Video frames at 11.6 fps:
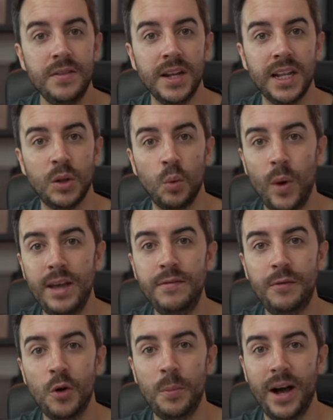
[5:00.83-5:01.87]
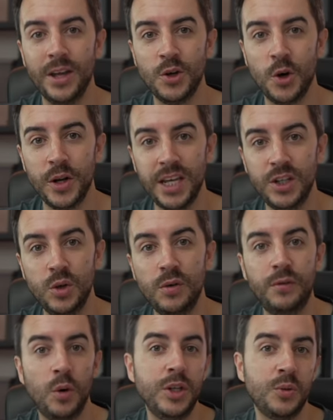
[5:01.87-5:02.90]
the little waveform icon, is your
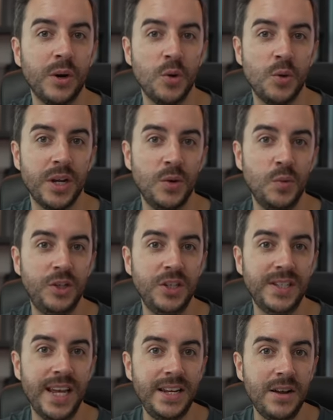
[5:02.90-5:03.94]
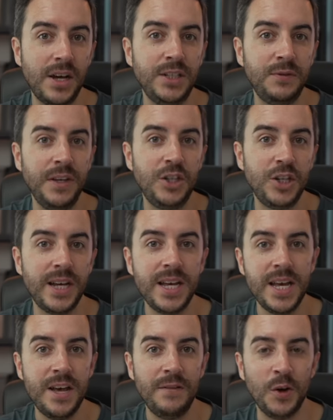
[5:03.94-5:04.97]
voice recorder, which is a nice feature
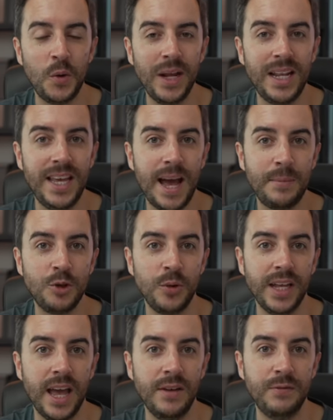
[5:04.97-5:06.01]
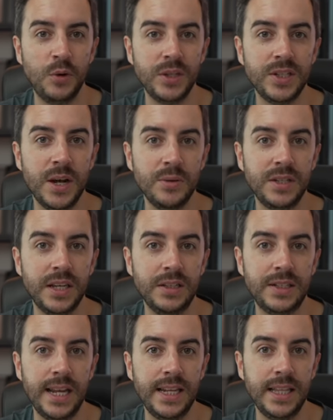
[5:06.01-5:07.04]
for quickly capturing a voice note and
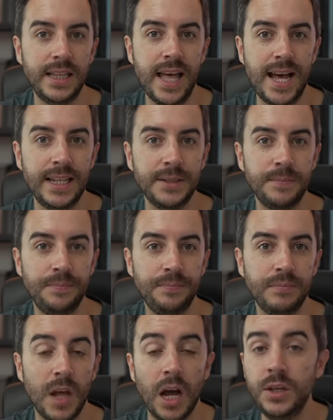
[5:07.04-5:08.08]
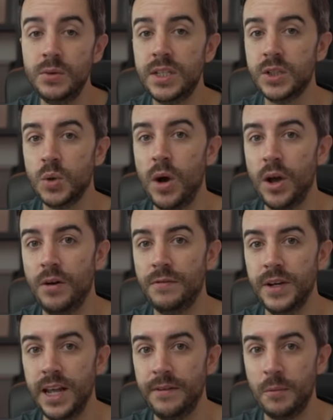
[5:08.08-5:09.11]
sending that. I use this quite
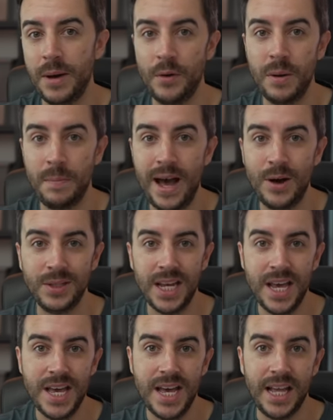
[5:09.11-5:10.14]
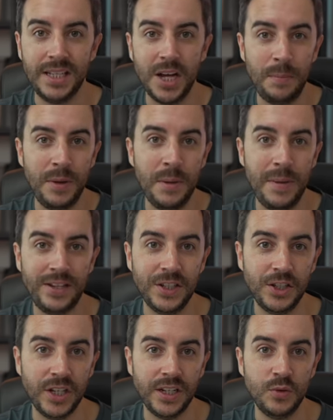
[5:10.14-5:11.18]
often if I'm out and about and typing a
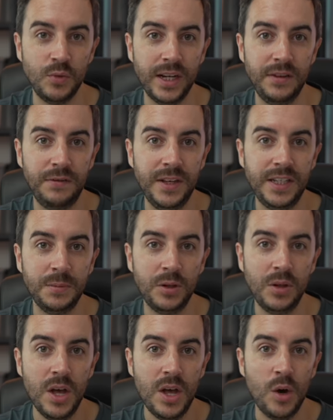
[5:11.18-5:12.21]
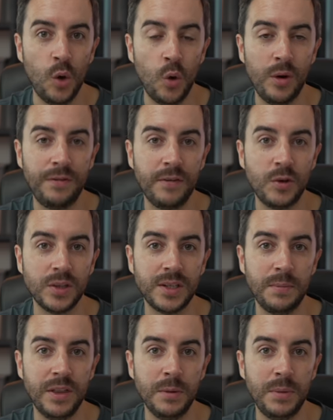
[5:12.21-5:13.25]
message isn't really feasible or if I've got
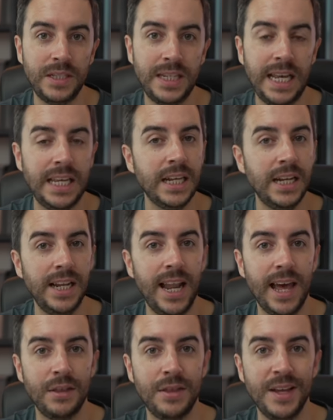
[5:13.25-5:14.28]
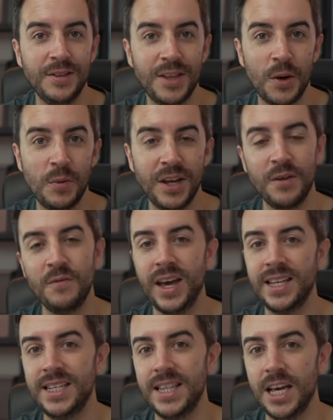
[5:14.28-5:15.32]
something particularly lengthy that I want to
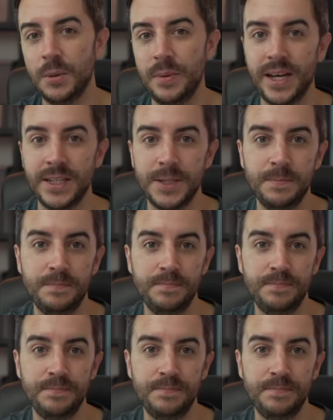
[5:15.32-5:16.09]
convey to the other person.